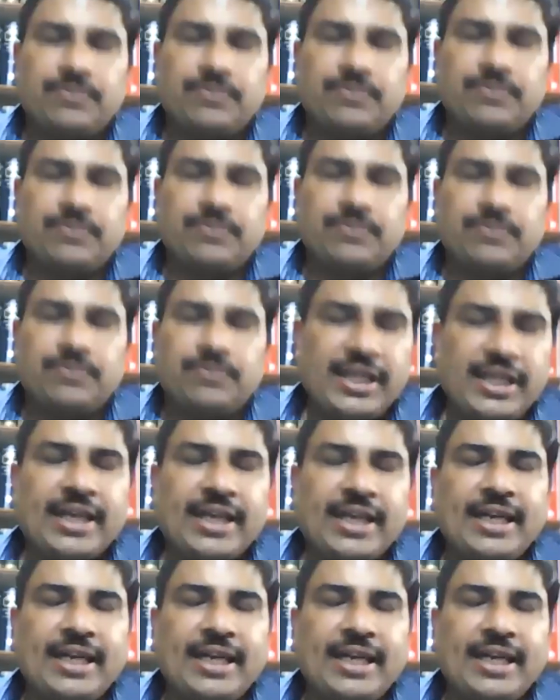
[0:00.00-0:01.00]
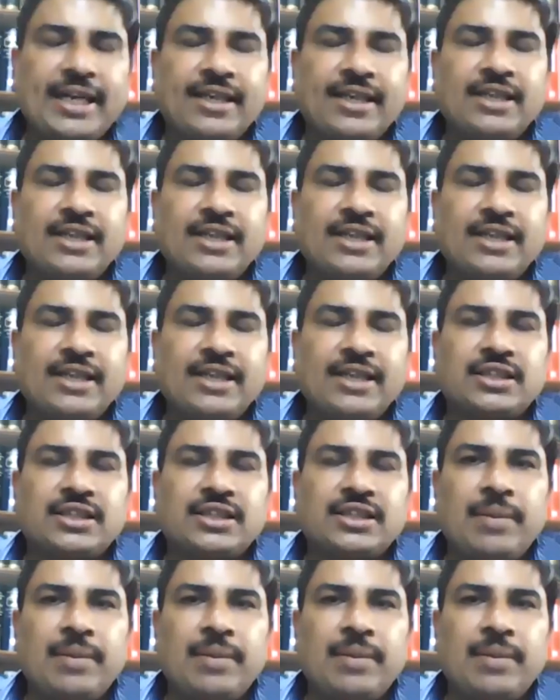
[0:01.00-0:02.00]
Stay connected, stay
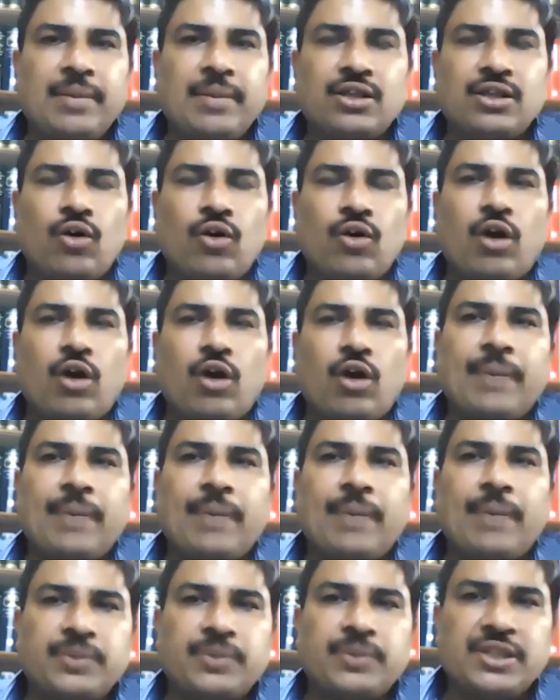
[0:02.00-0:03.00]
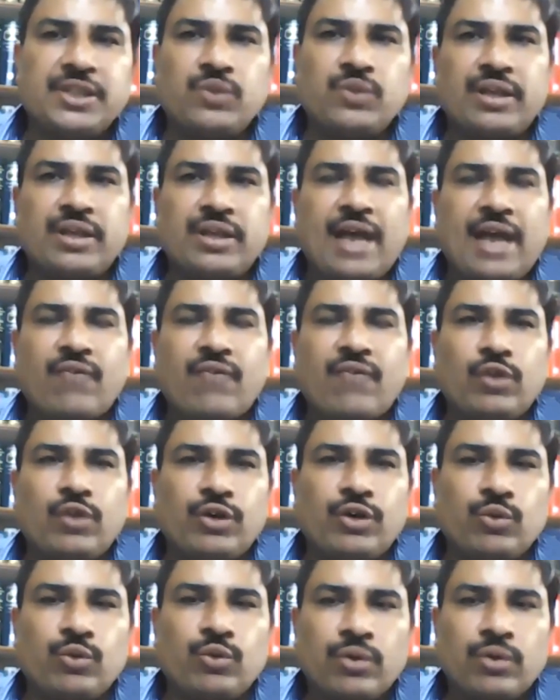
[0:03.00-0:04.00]
blessed. All the participants, we are thankful to you.
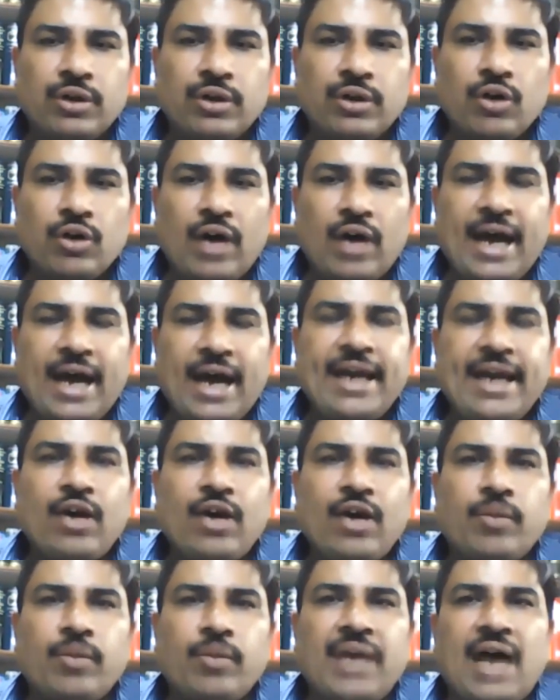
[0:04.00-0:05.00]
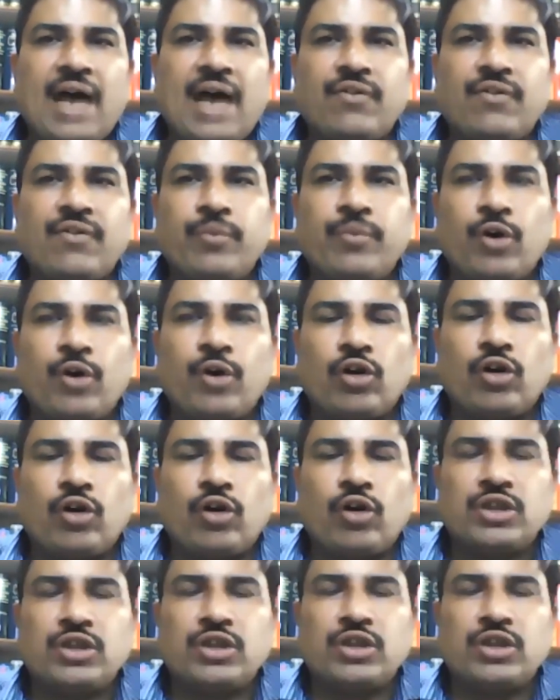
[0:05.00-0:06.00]
I, on behalf of Beyond Law
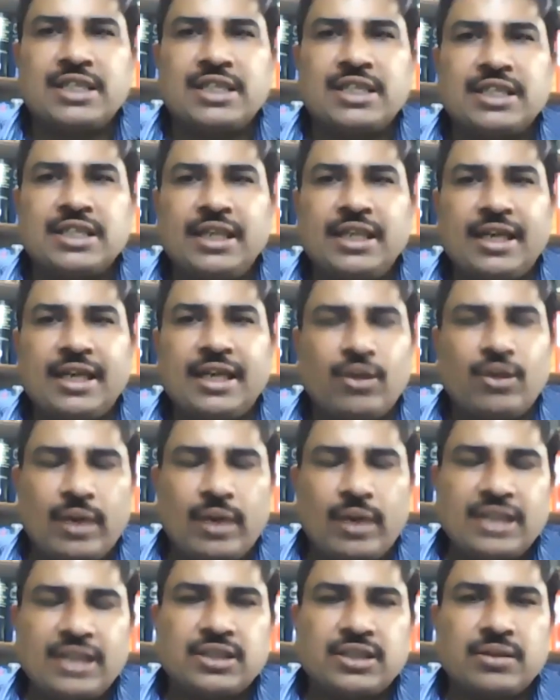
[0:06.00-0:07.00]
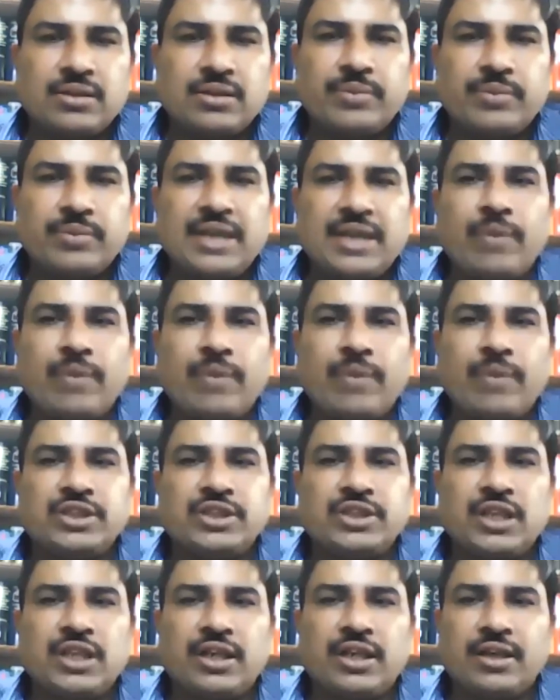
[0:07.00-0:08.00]
CLC and ULS Punjab University
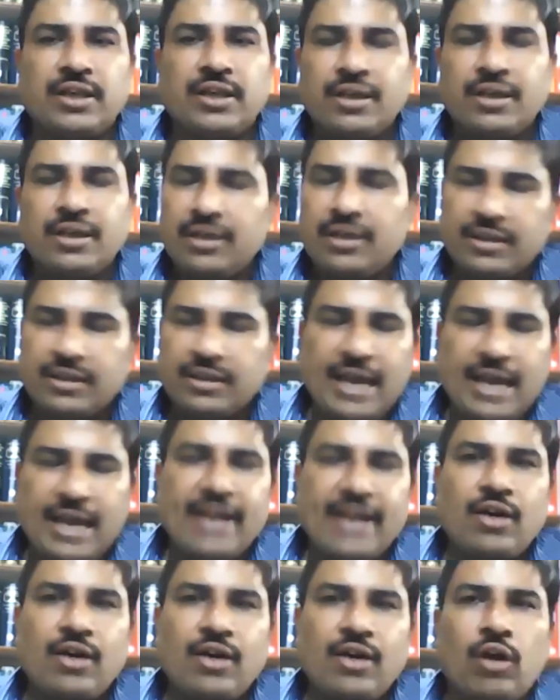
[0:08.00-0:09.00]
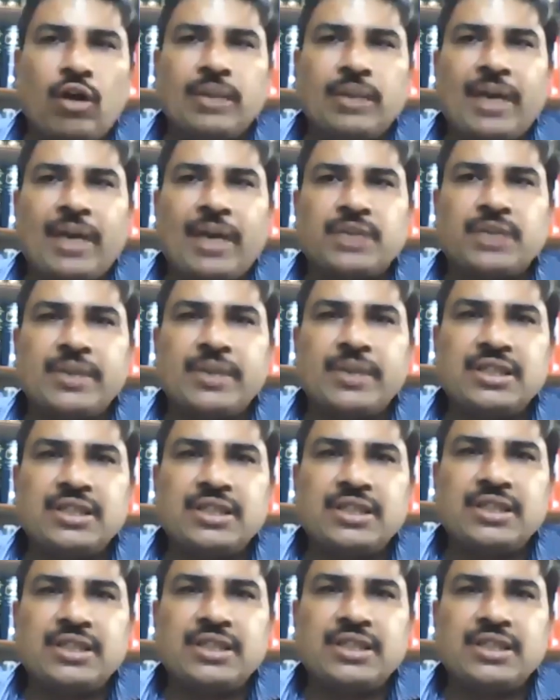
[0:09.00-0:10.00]
Chandigarh, thank all the
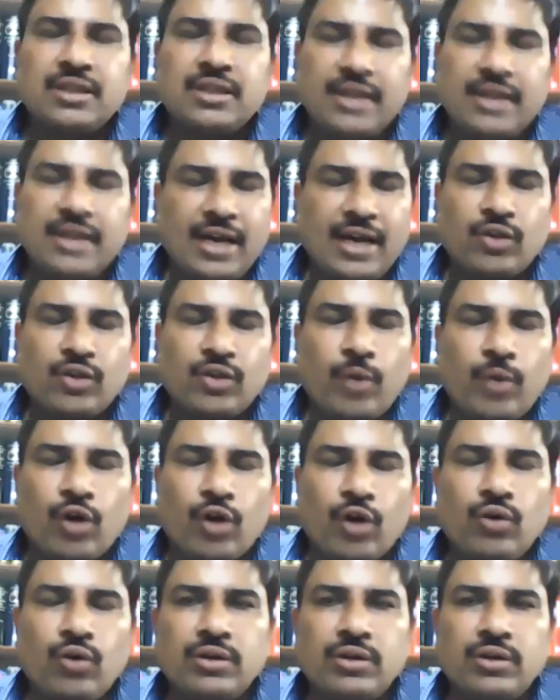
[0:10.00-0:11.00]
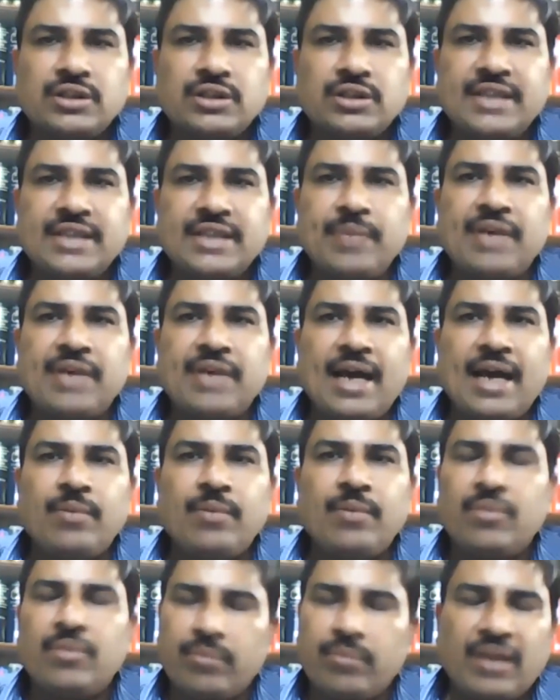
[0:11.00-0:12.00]
participants. And tomorrow, same time,
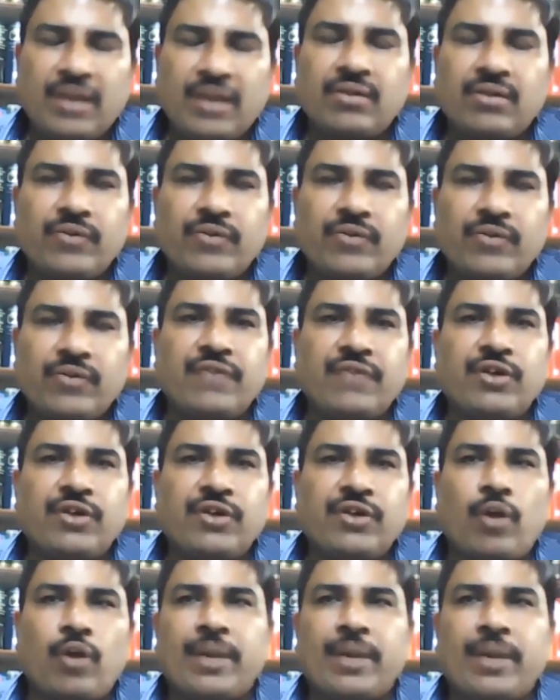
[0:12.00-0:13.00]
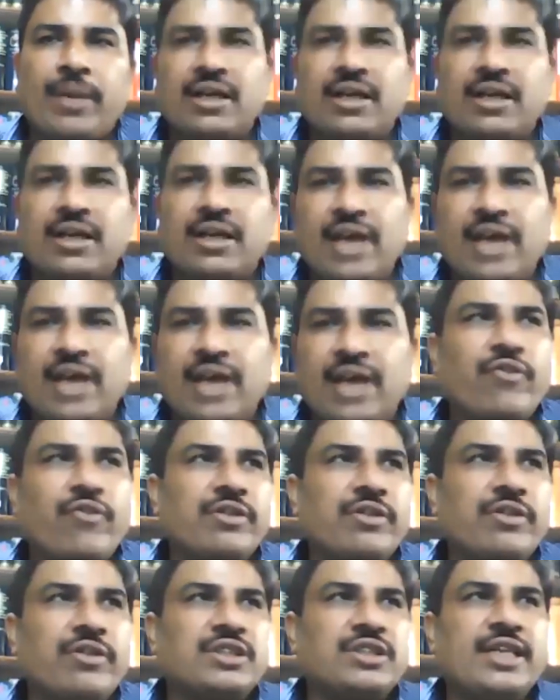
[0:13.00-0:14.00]
but with a different topic. Thank you,
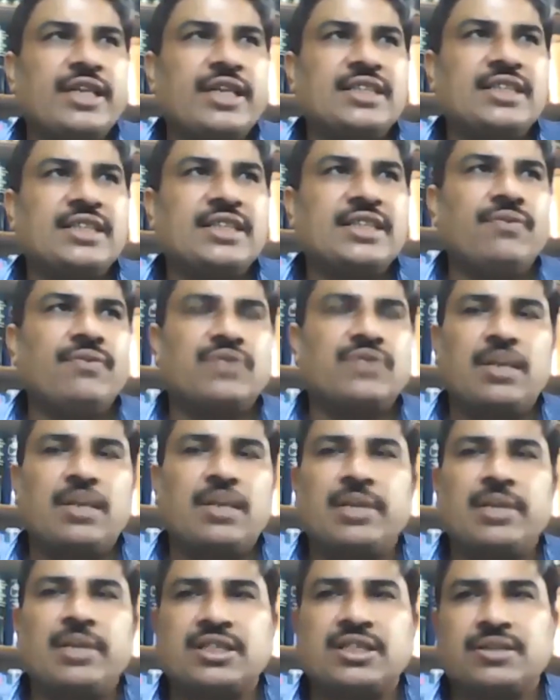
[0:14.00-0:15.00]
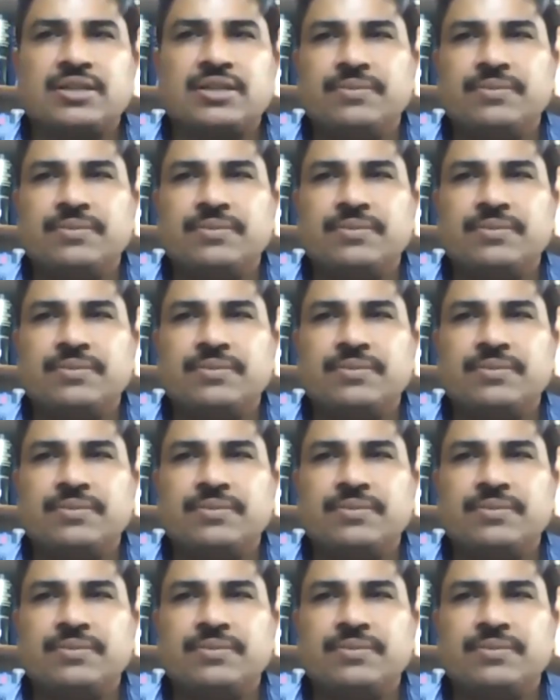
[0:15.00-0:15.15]
everyone. Stay safe, stay blessed.